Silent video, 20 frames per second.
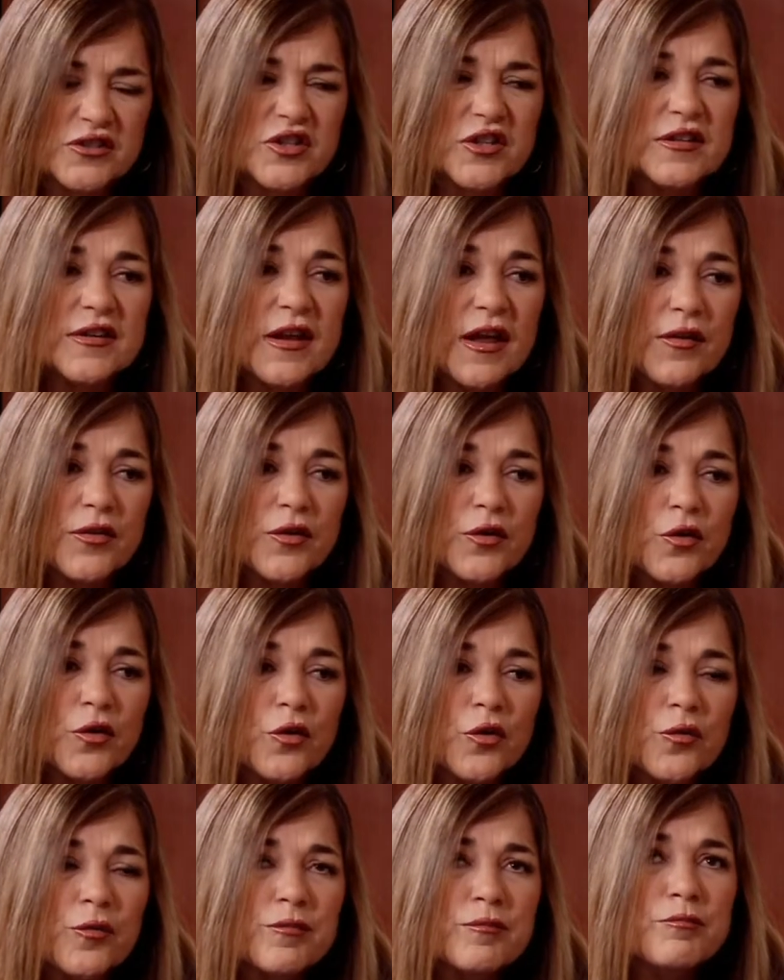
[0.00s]

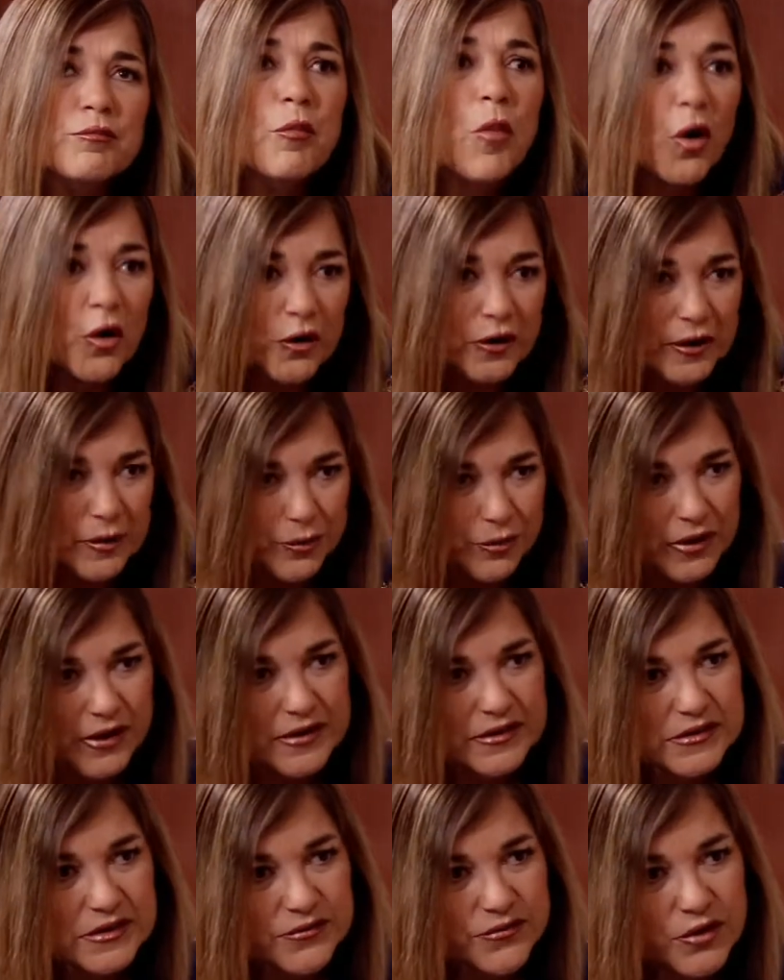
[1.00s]
another
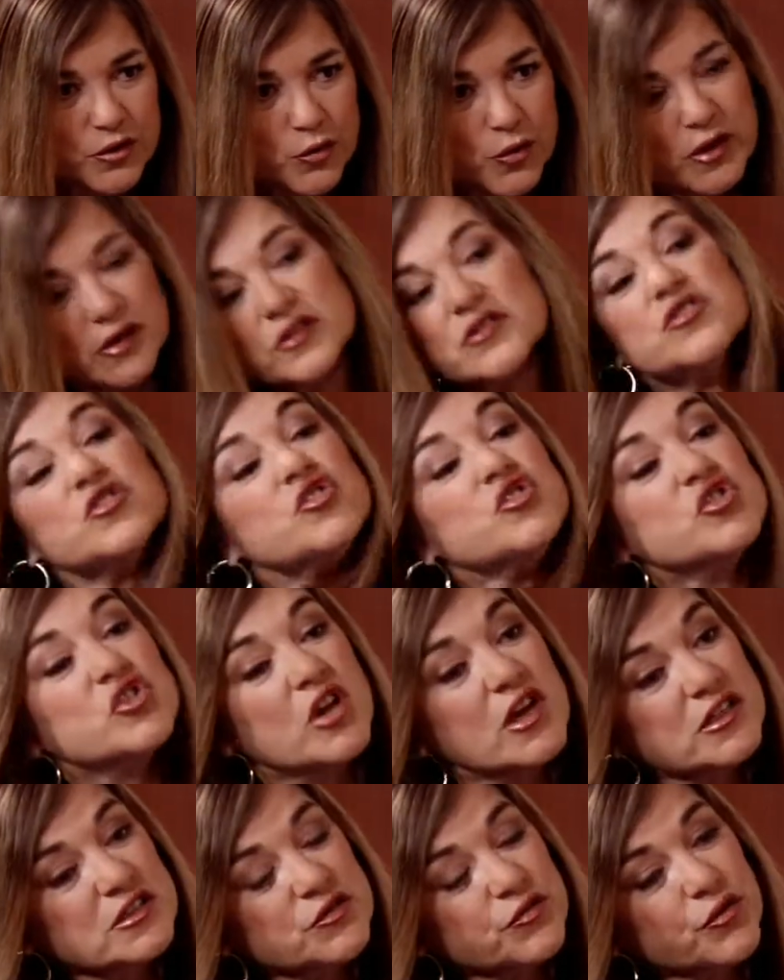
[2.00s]
marketplace, if you will,
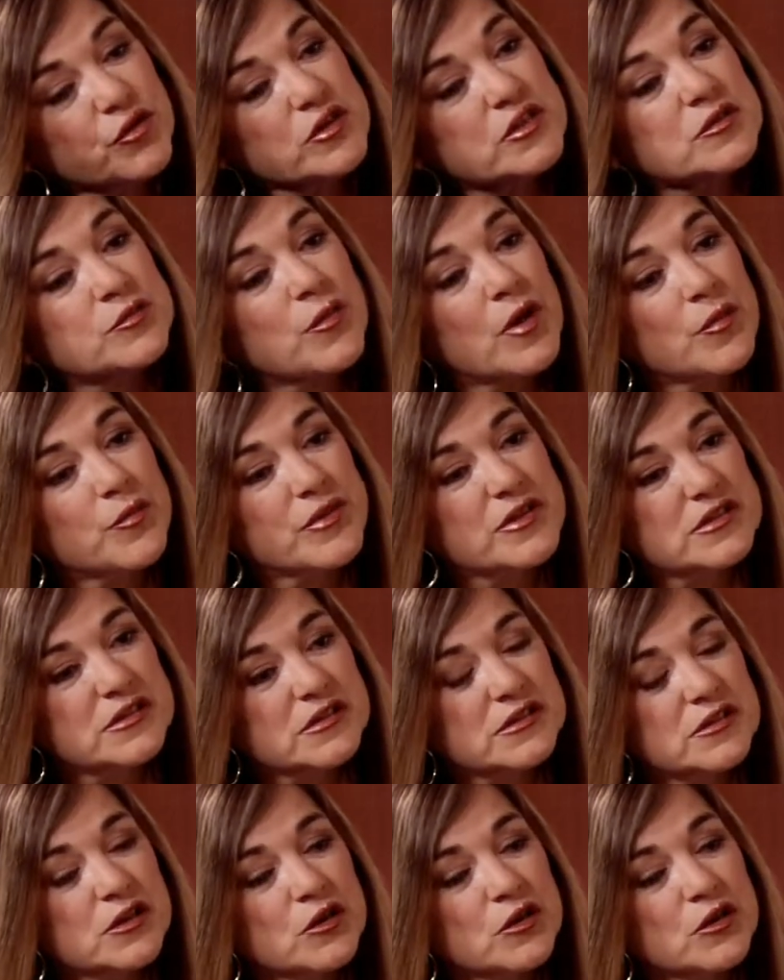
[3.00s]
just for the small business